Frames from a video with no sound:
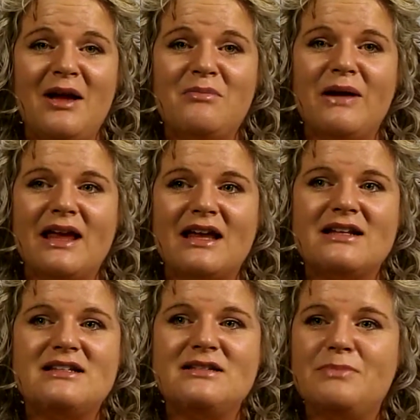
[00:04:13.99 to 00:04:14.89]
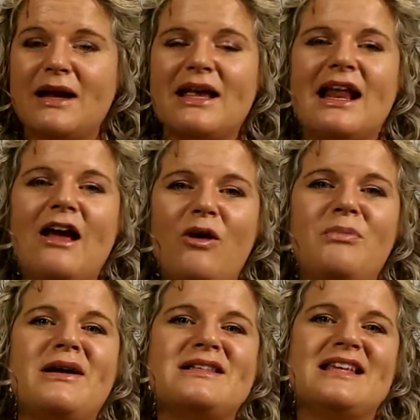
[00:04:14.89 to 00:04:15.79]
but can help
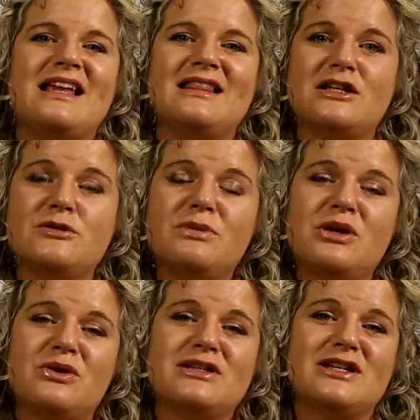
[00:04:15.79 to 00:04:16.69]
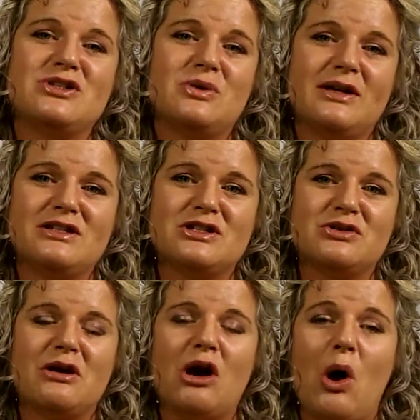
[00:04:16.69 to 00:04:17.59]
us get these pure essential oils
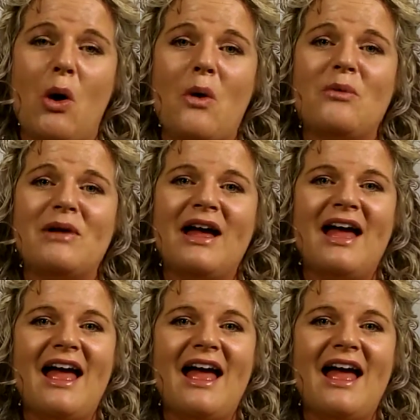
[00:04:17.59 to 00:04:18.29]
into our home